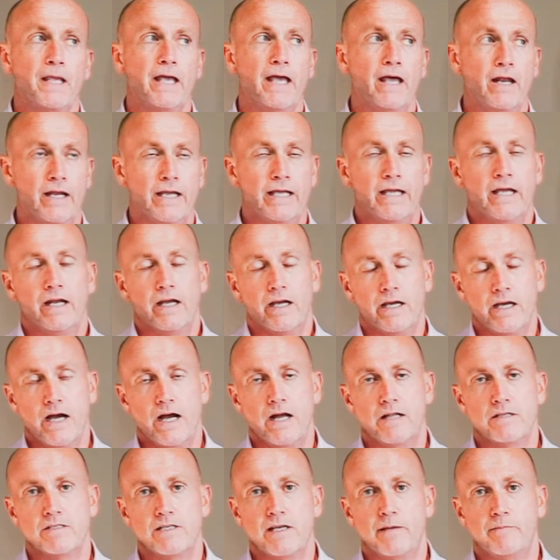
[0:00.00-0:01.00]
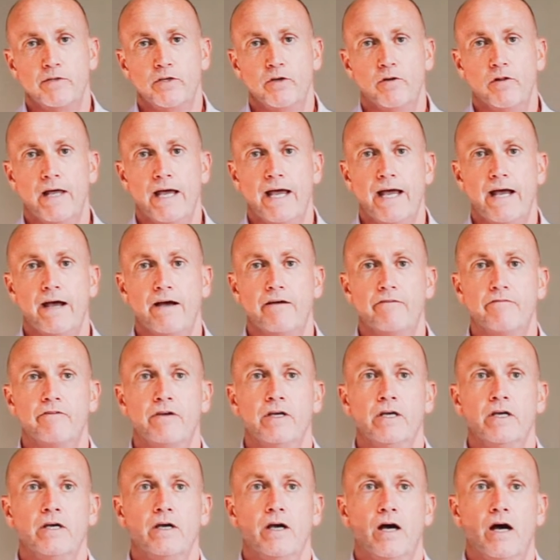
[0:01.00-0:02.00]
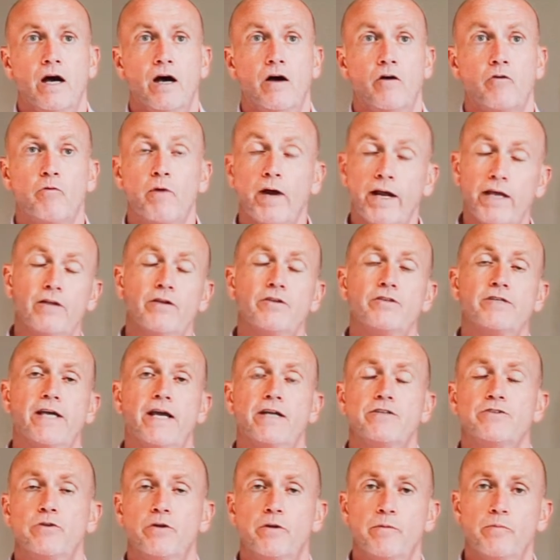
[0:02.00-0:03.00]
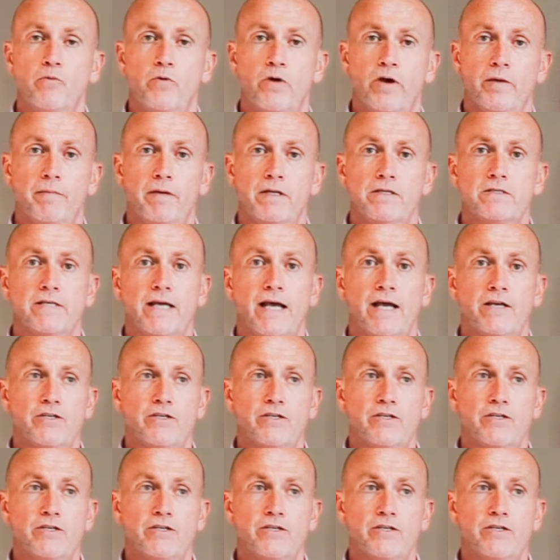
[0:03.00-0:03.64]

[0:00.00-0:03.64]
and again, a concept you'll have uh, regularly scheduled appointments.